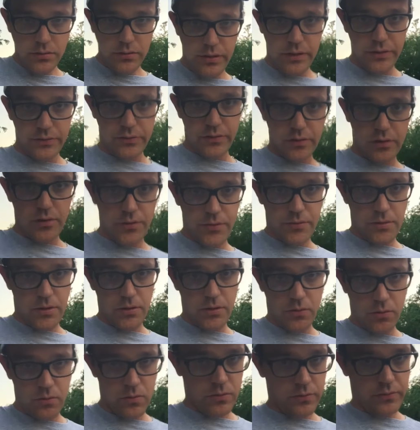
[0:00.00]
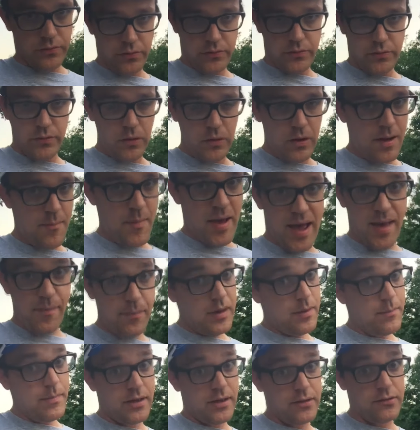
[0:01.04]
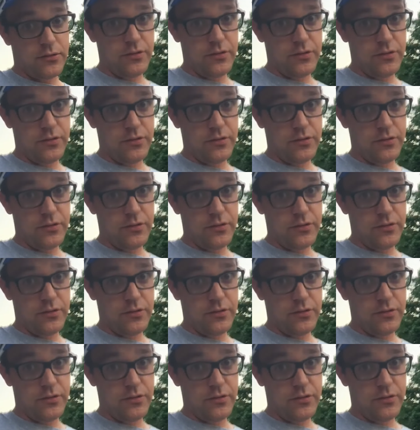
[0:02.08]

he's good on the road courses. So I'm happy about